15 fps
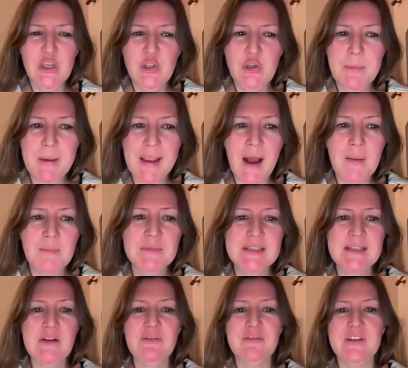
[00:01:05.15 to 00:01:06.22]
You become
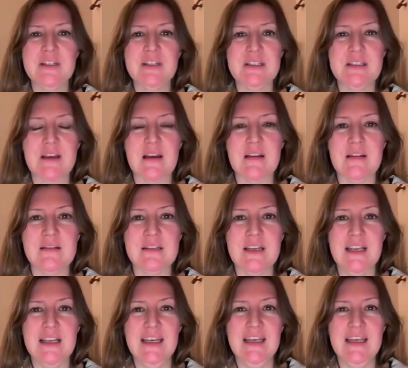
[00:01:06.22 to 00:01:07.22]
self-concerned